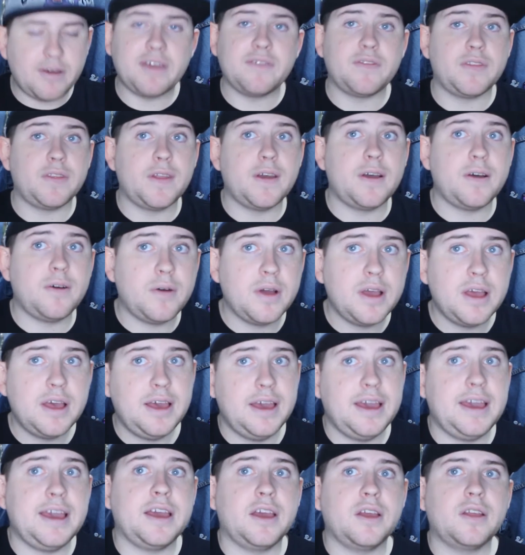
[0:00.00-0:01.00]
even though
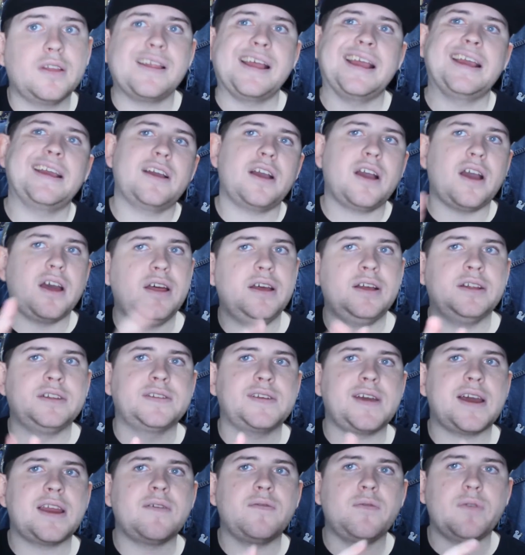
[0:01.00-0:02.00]
it's
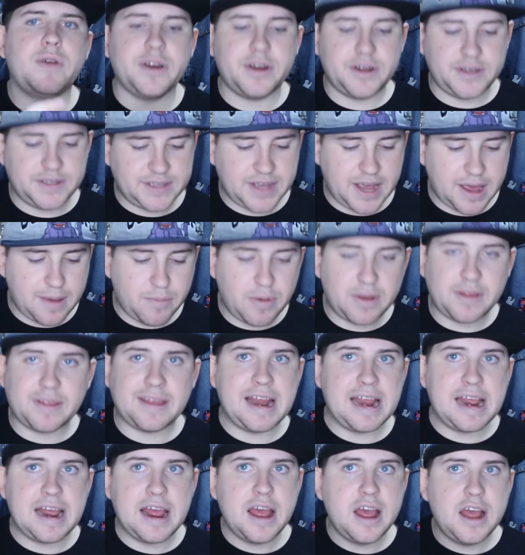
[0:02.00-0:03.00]
kind of weird to say, but like